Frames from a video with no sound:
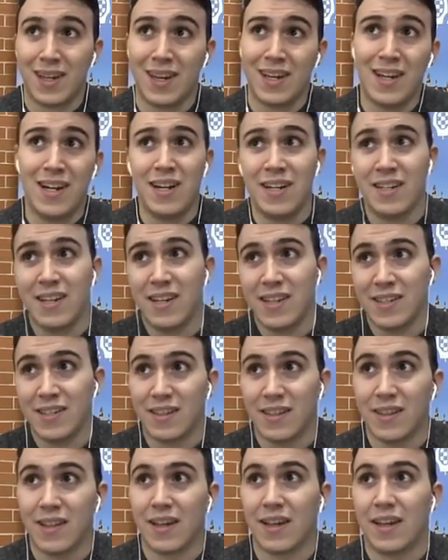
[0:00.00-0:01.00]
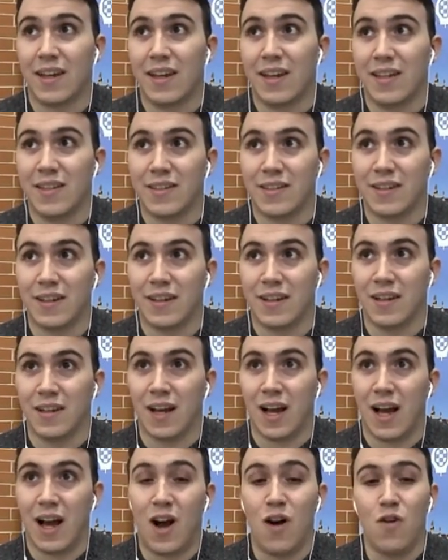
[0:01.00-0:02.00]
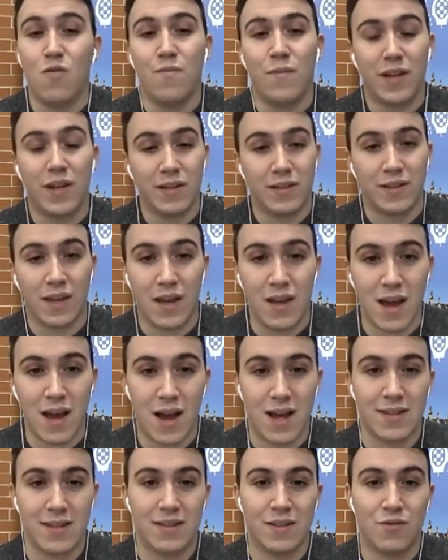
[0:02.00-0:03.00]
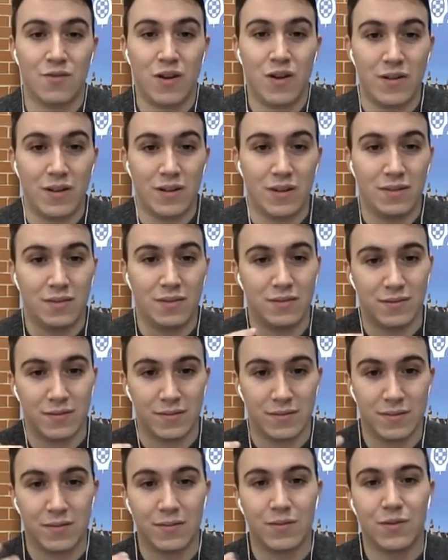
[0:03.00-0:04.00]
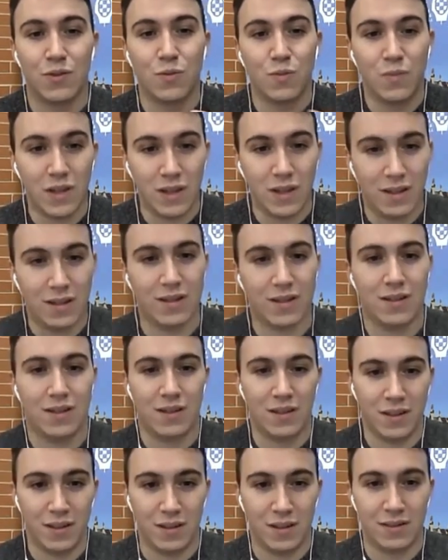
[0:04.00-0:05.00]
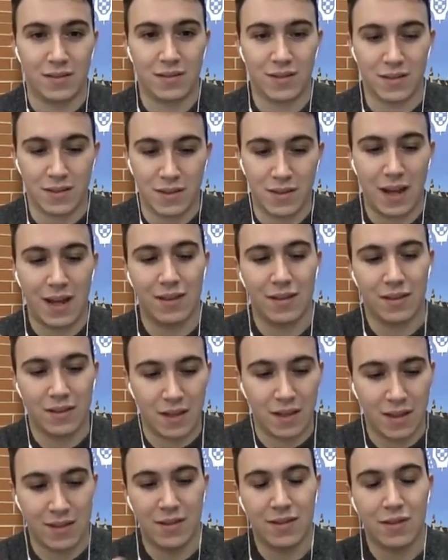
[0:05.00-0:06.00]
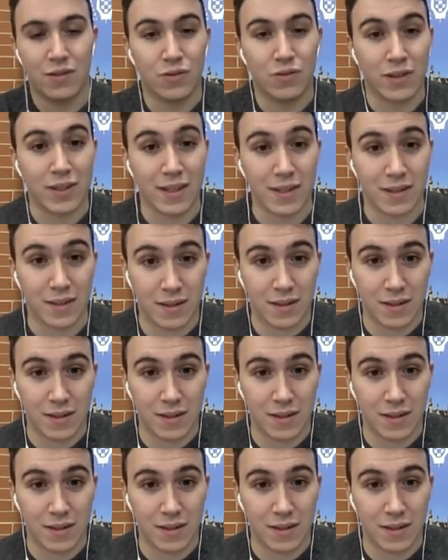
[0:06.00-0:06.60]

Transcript: are just in the case in how many times has the driver to be in attending to the task,